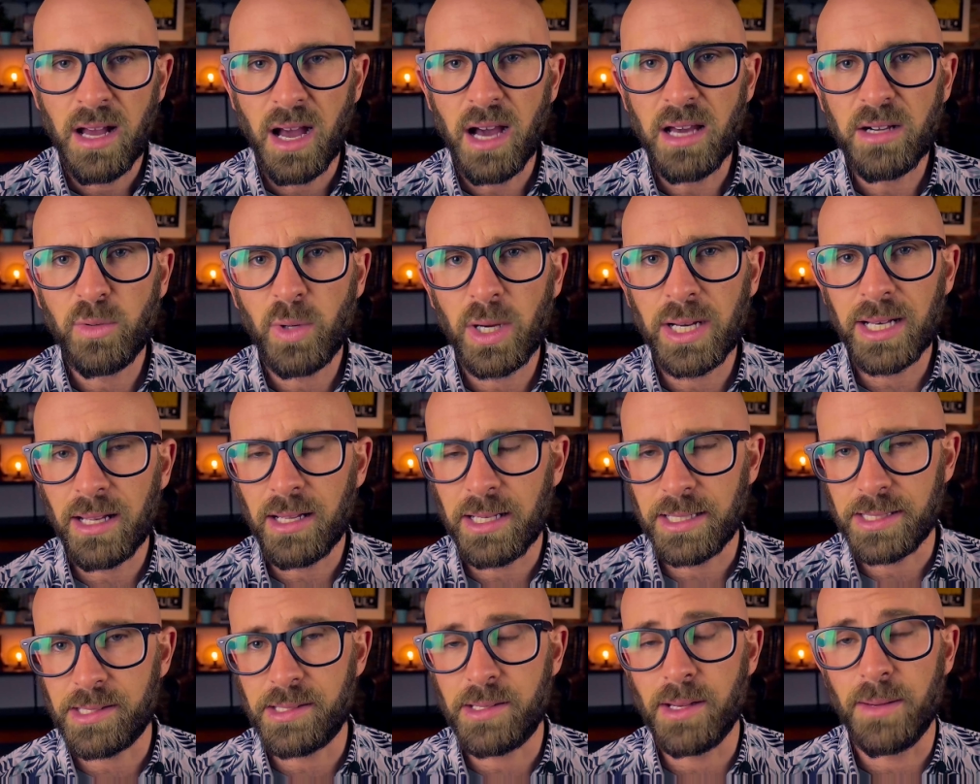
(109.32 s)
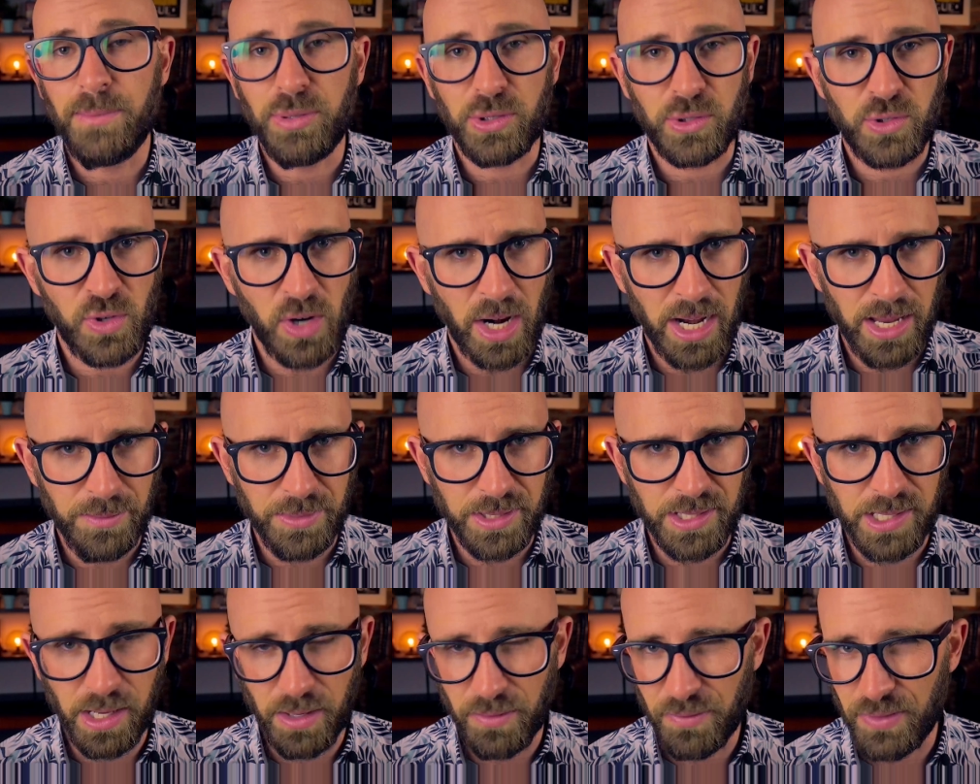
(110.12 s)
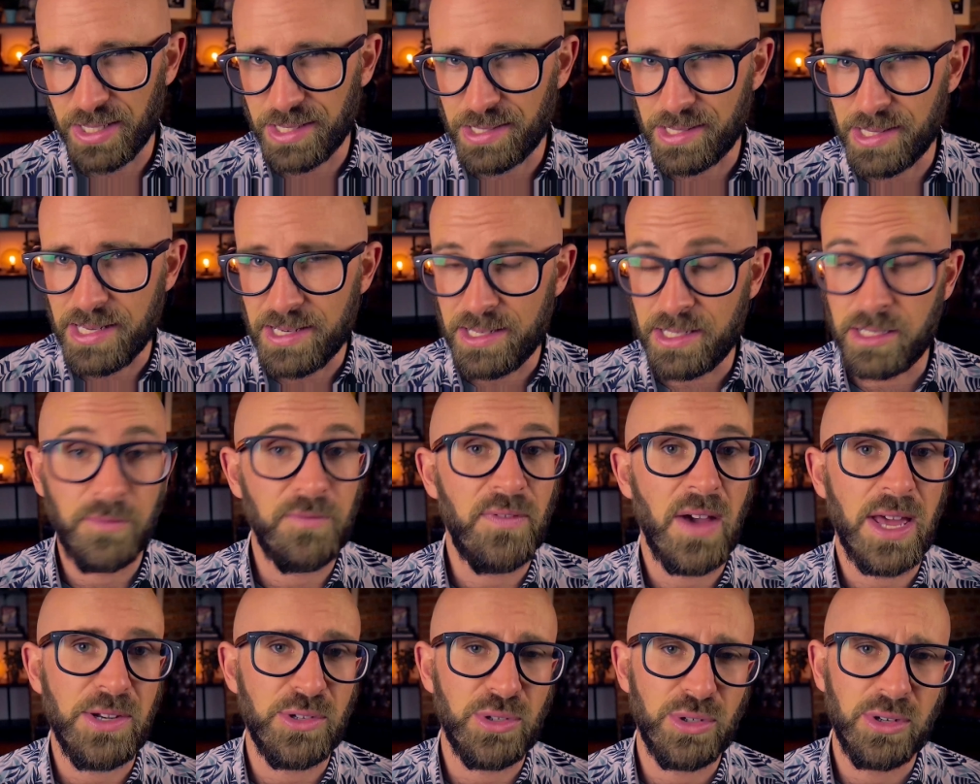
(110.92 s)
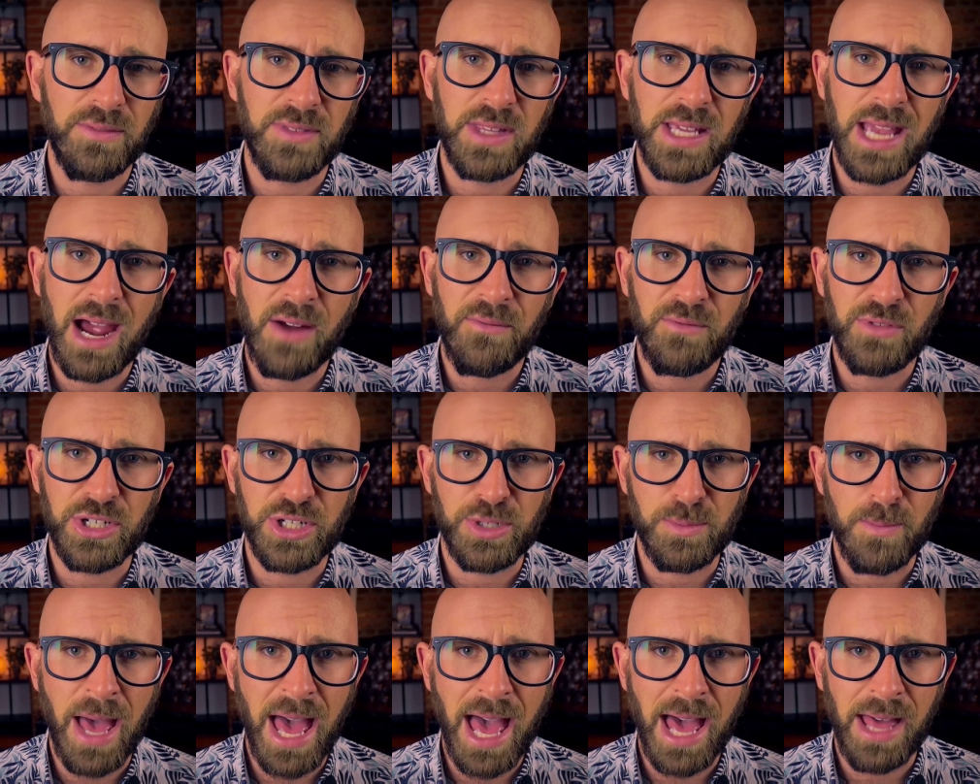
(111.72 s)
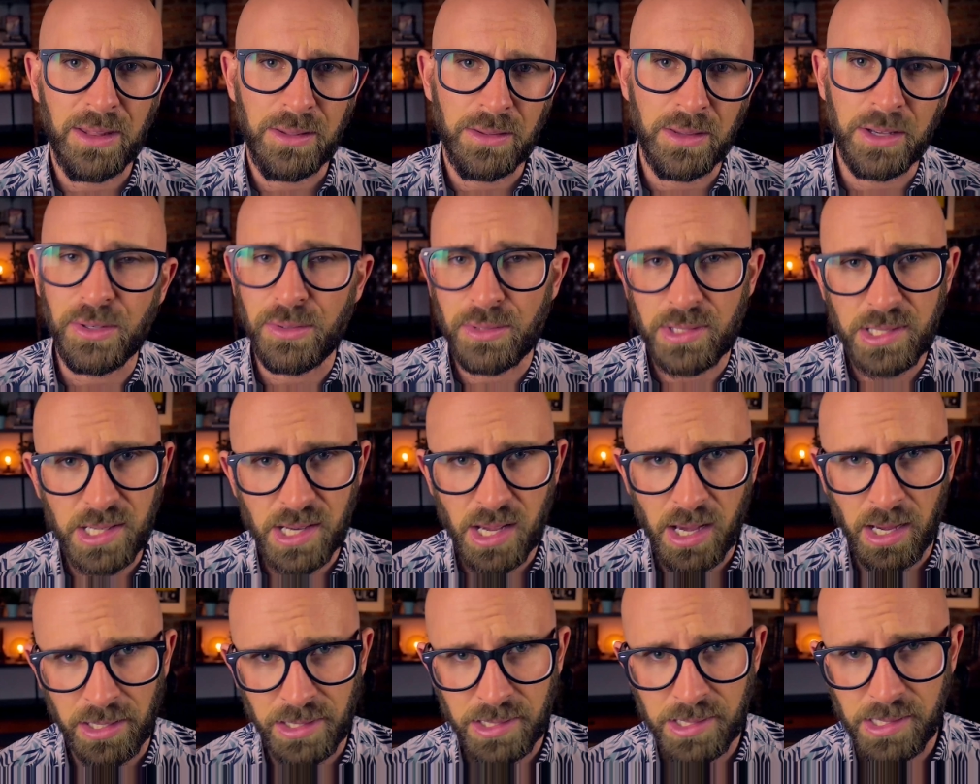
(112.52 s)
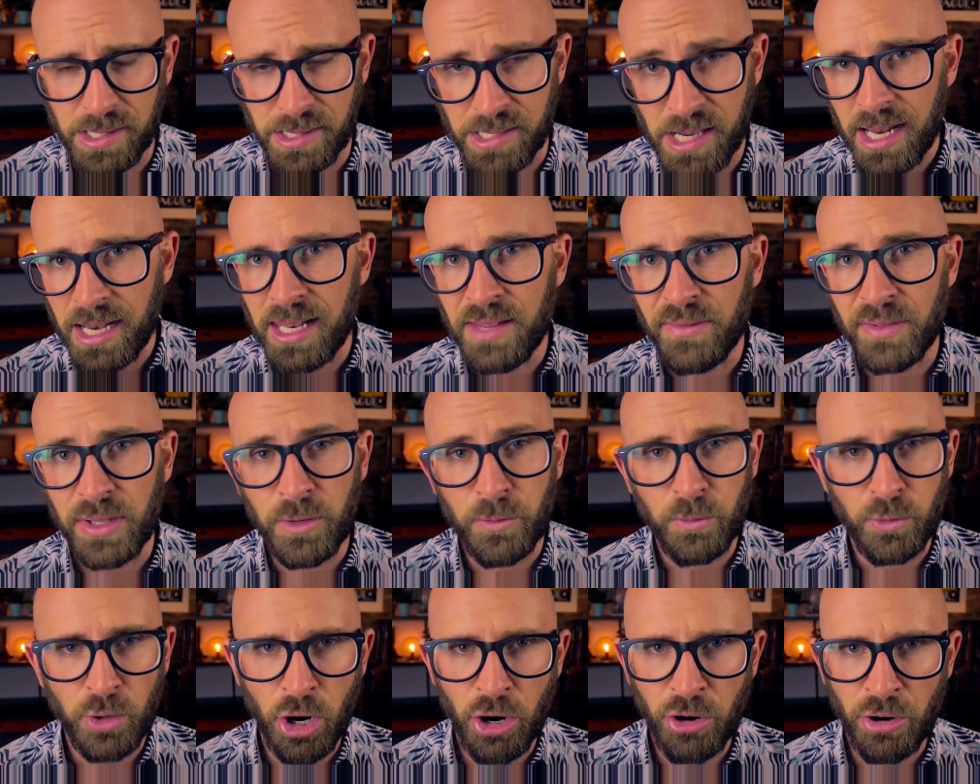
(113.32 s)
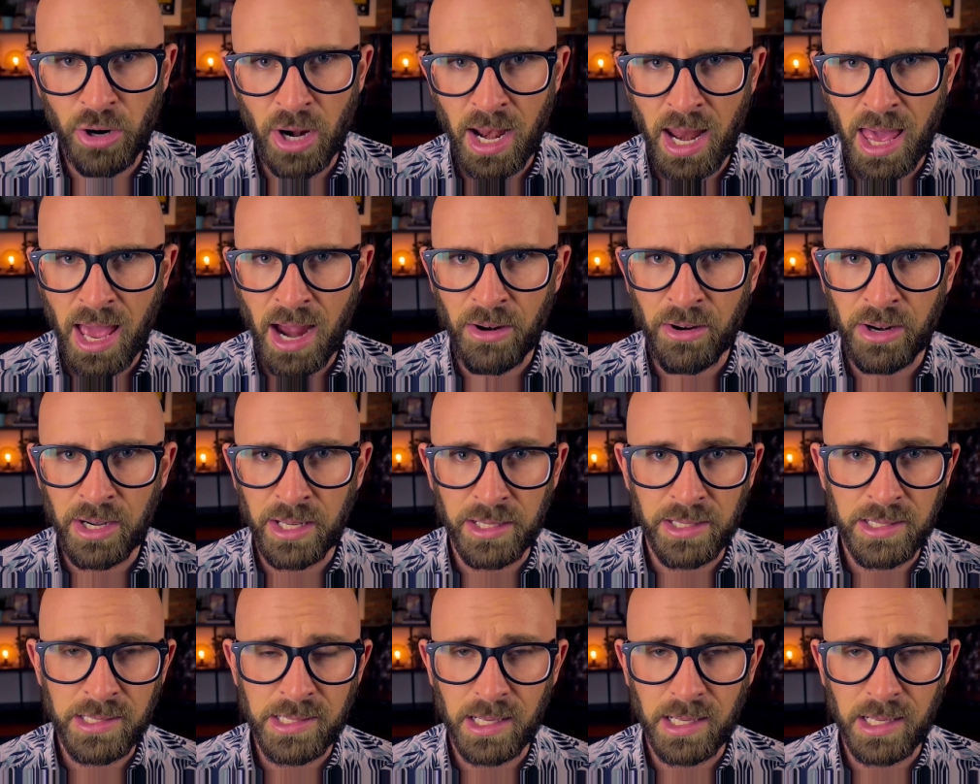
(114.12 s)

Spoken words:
Erdogan likes to portray himself as the defender of the average man, those Turks that live in rural areas